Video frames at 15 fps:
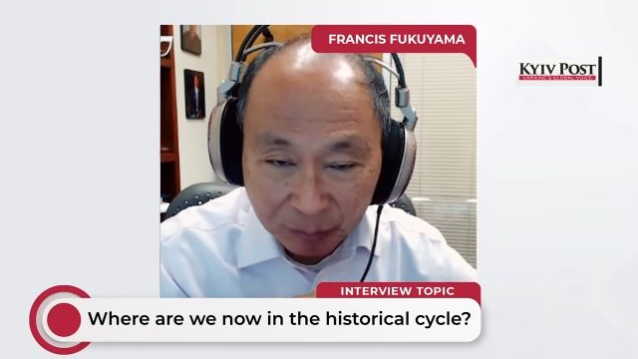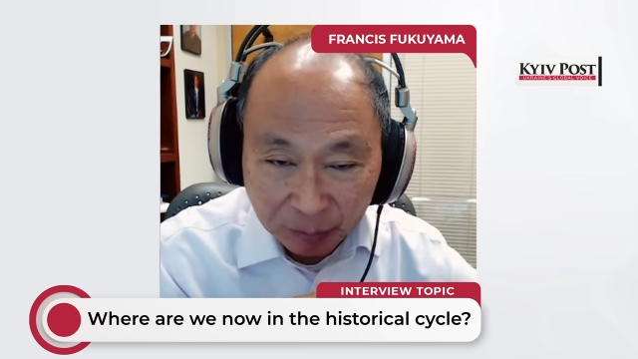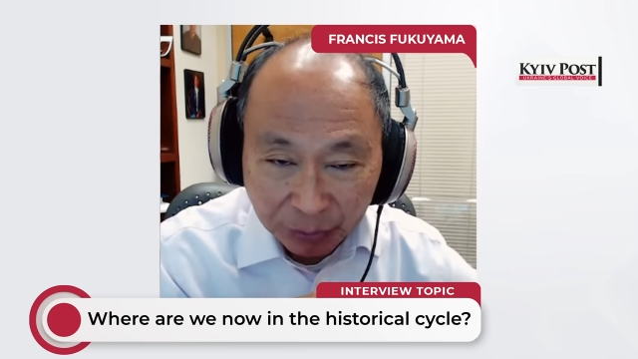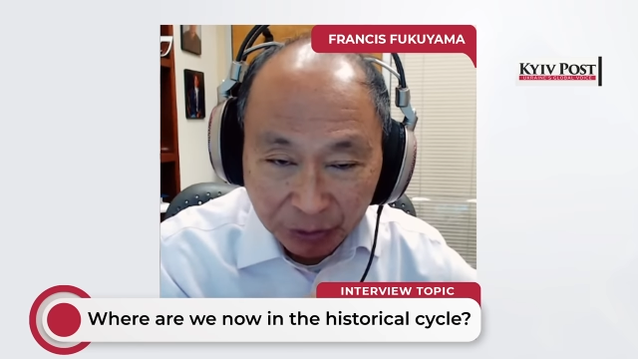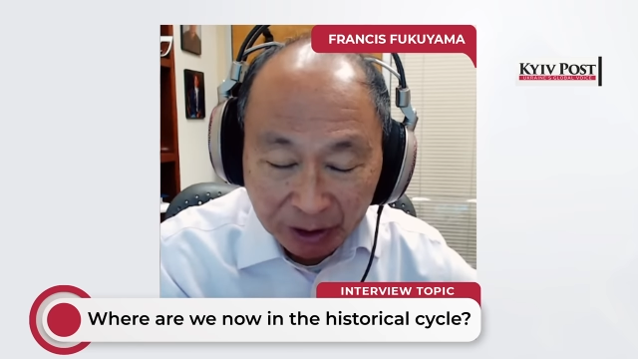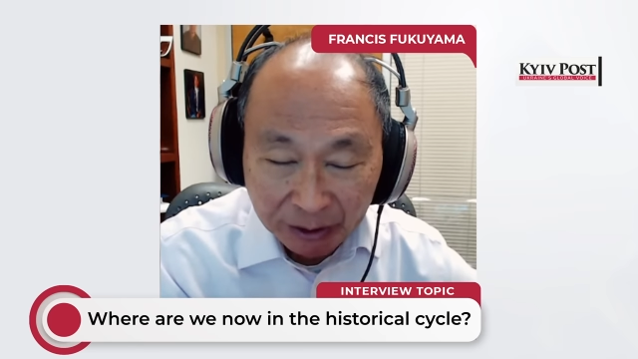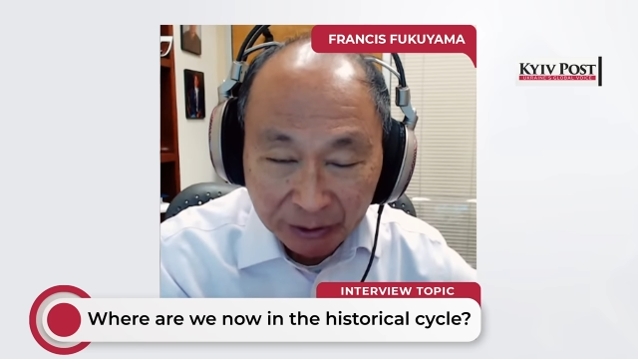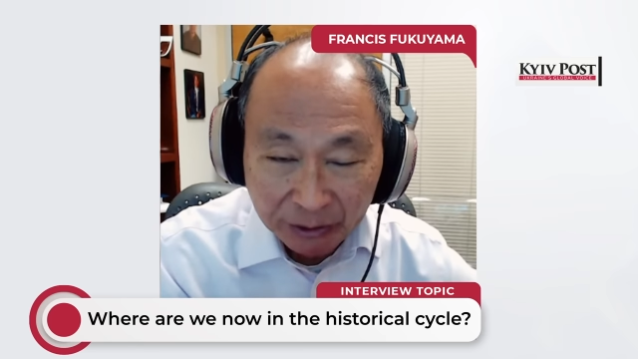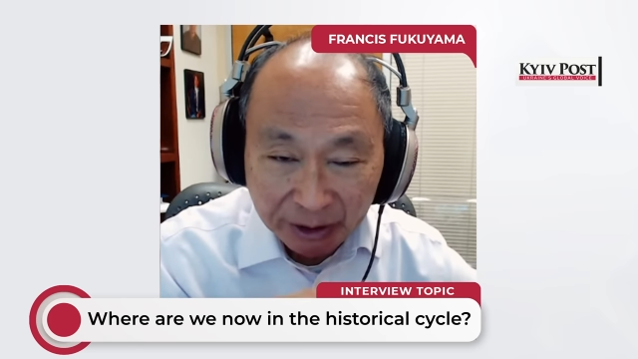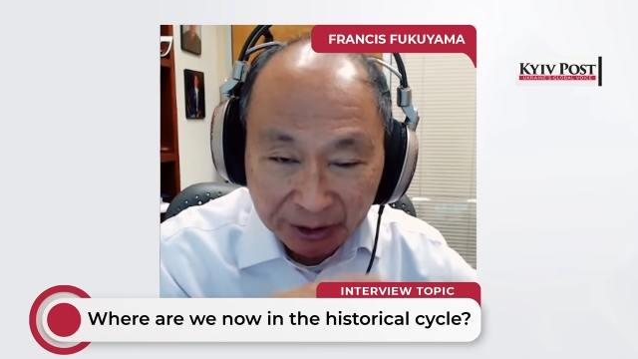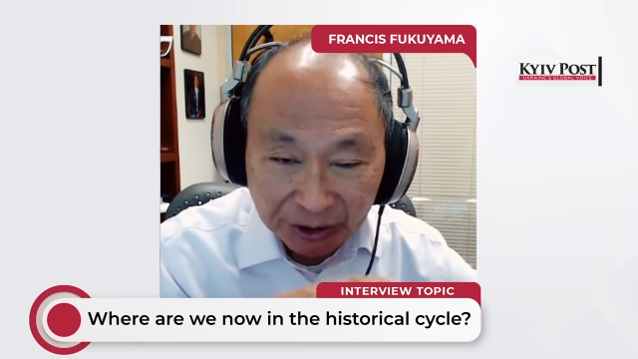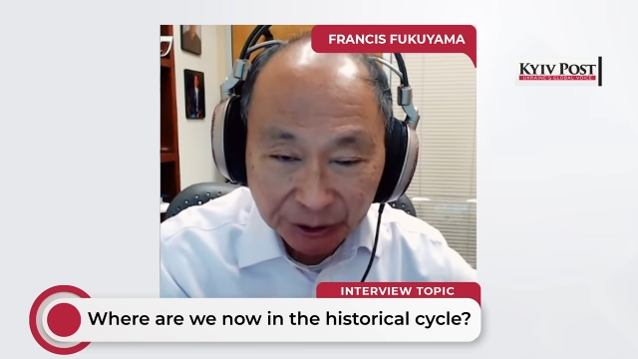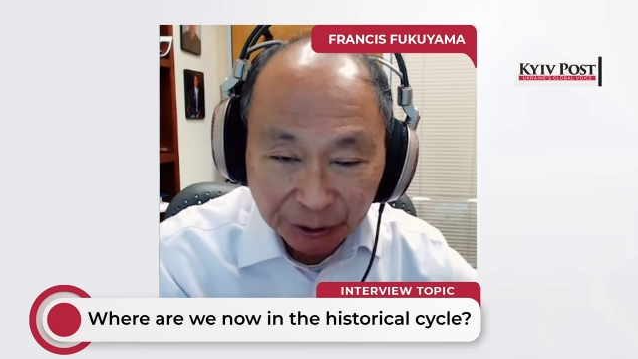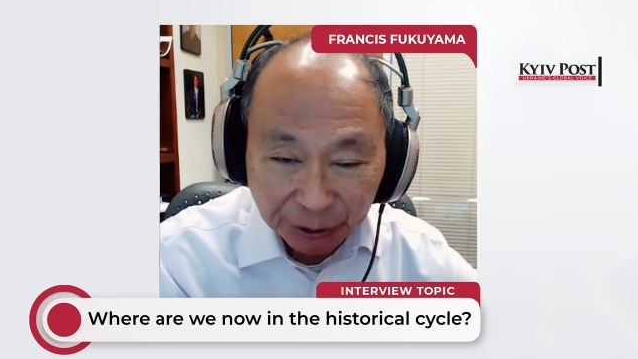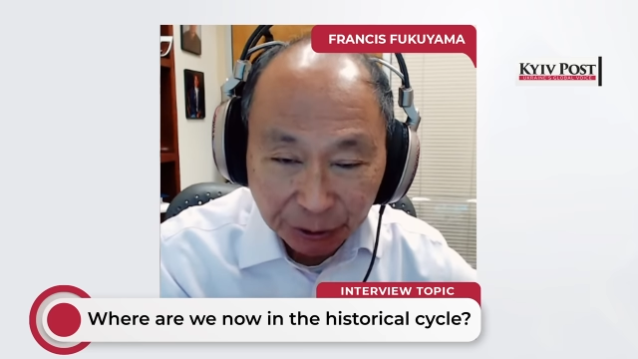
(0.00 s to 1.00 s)

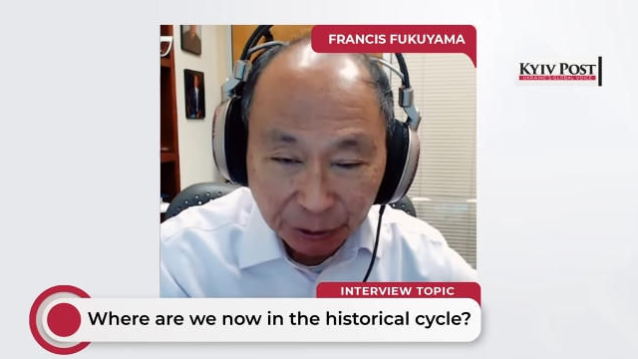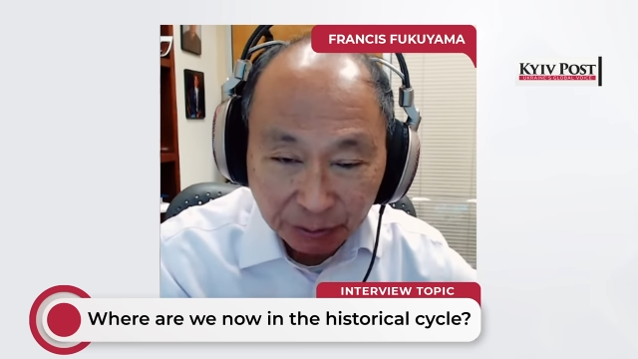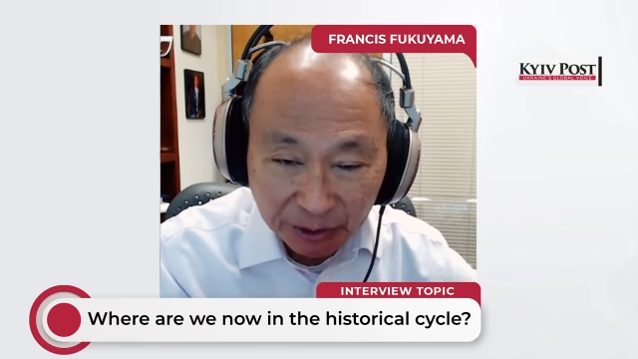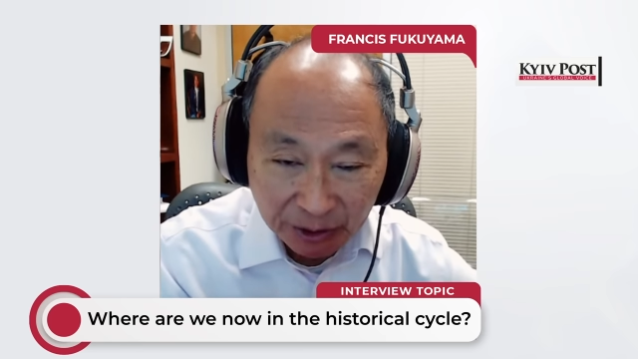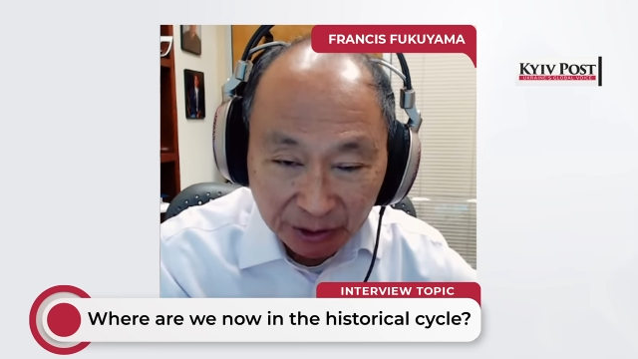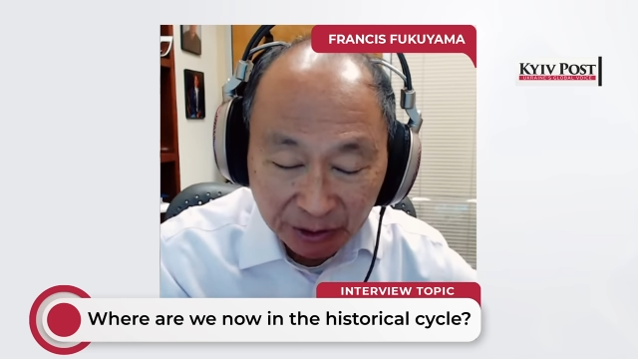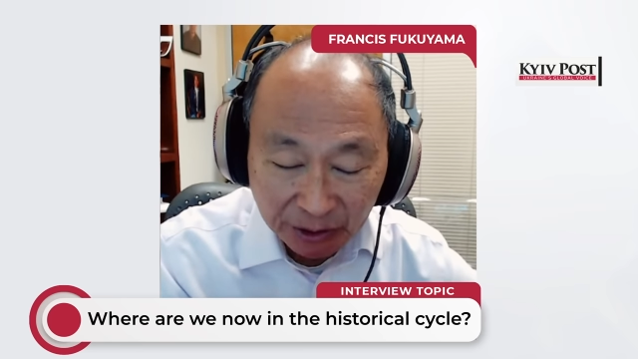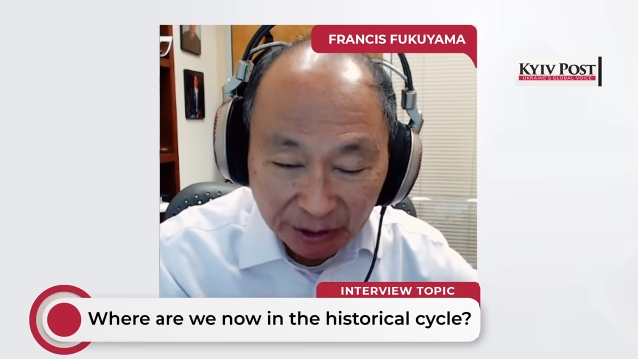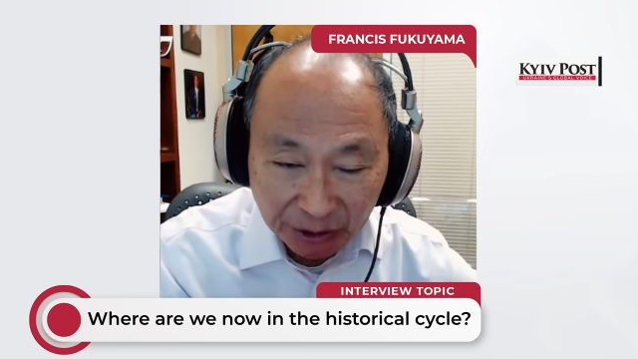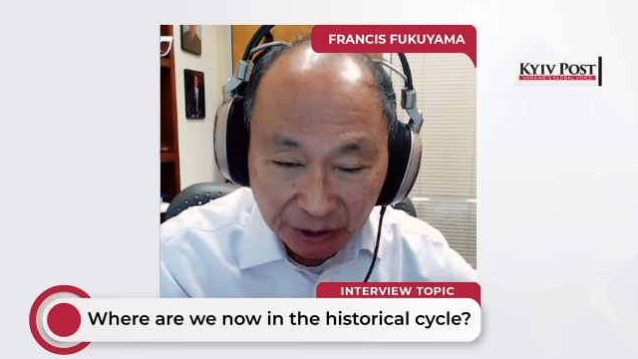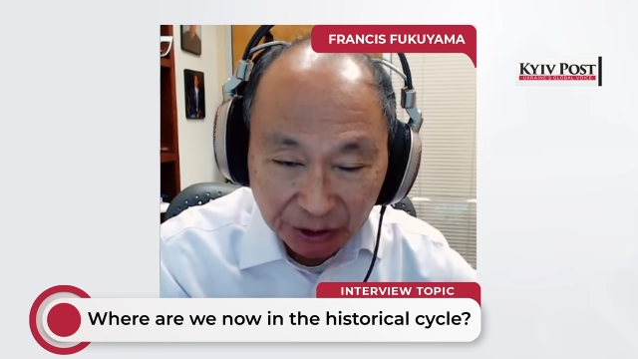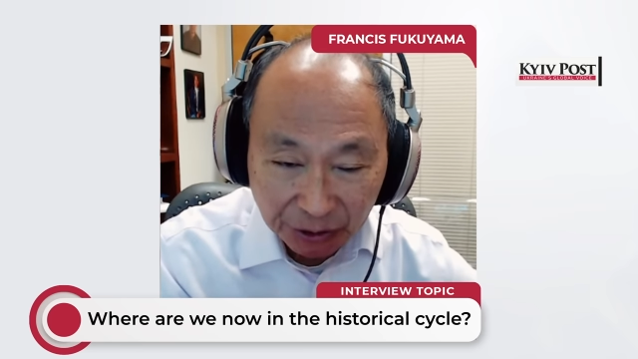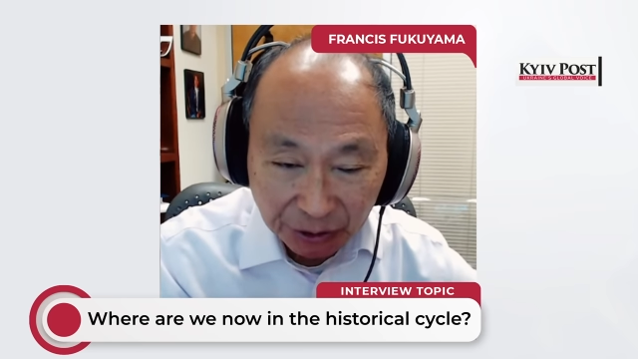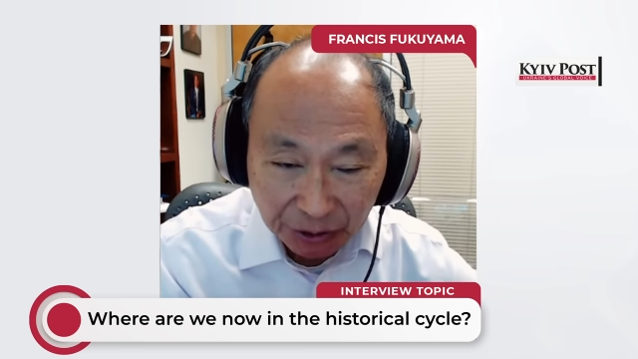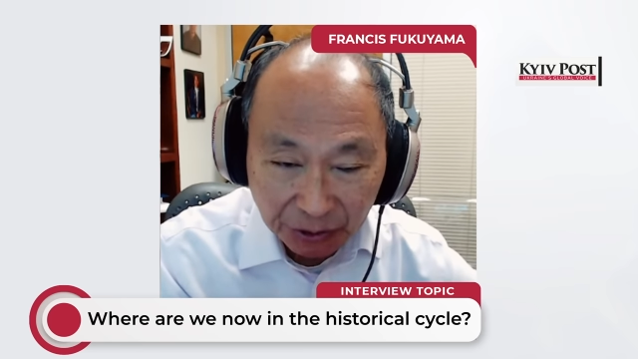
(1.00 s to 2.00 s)
progress in human
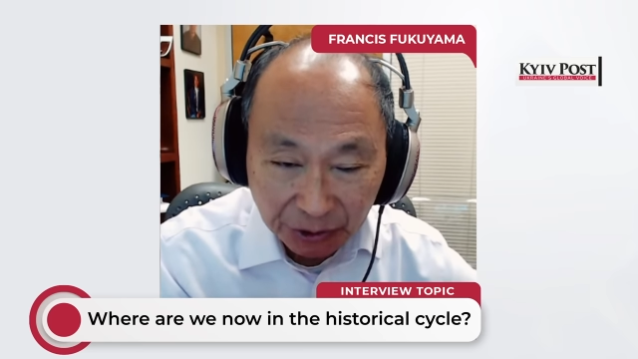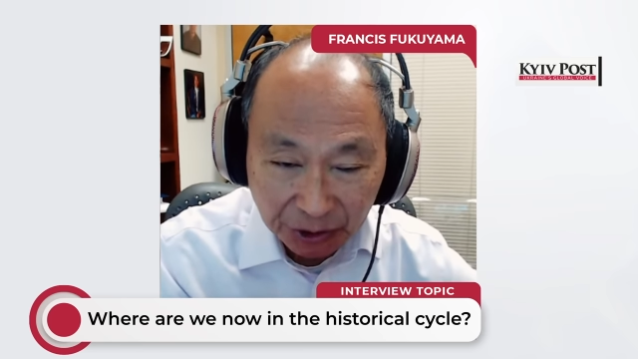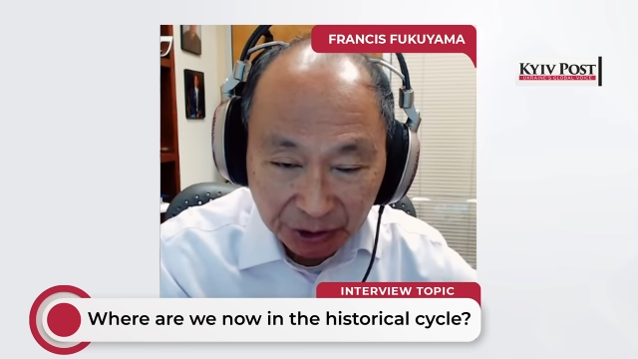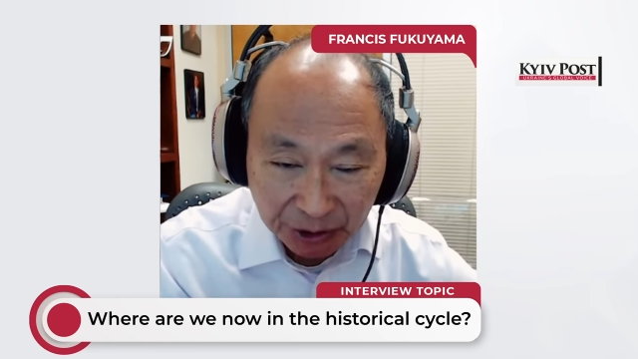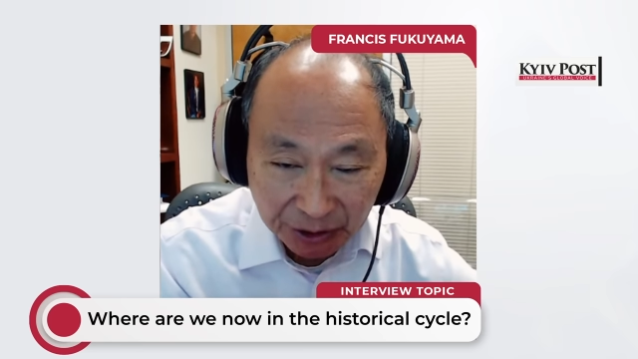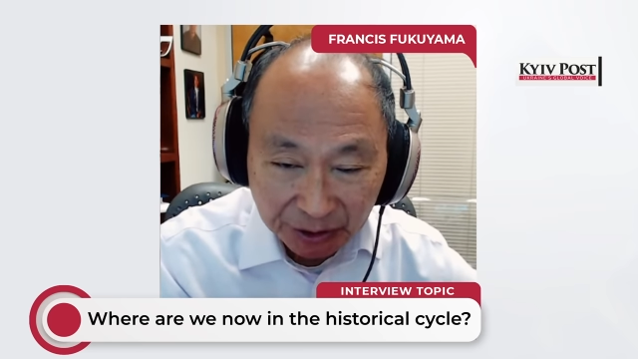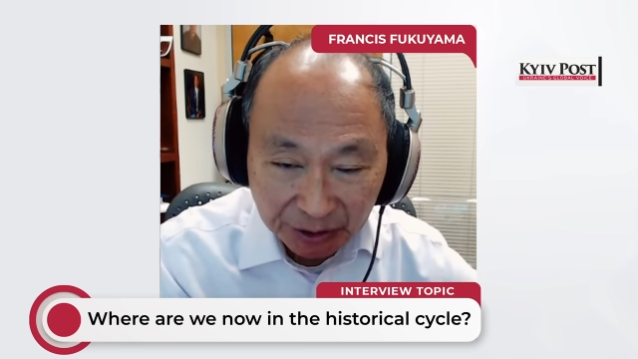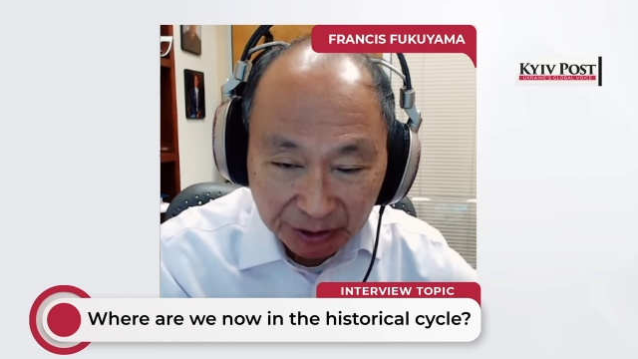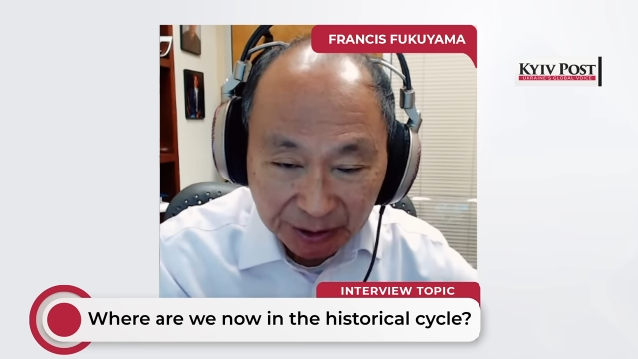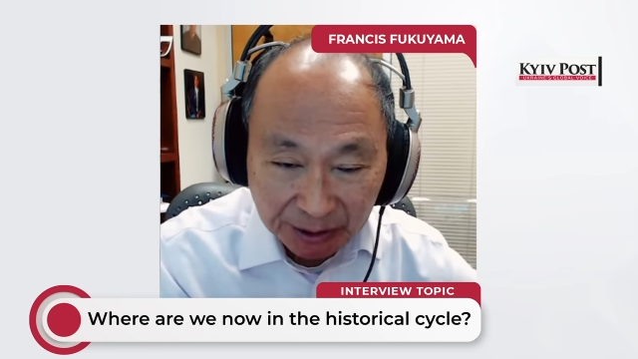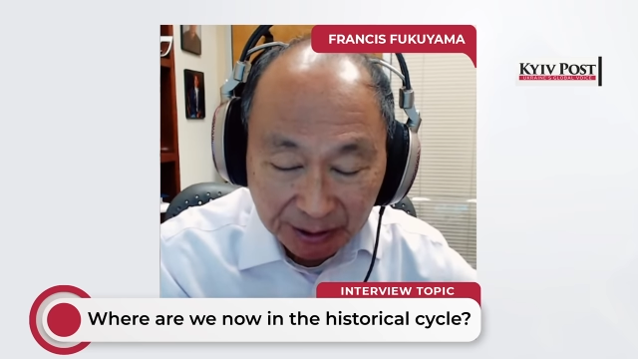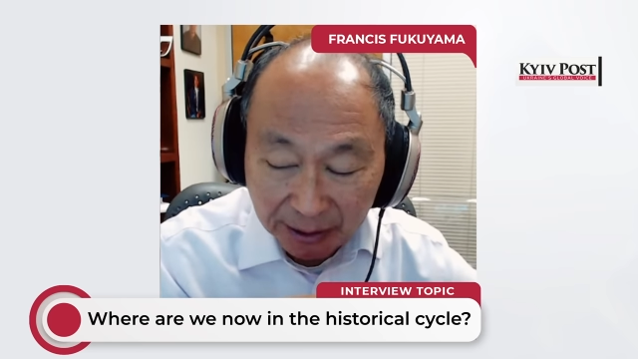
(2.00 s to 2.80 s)
institutions.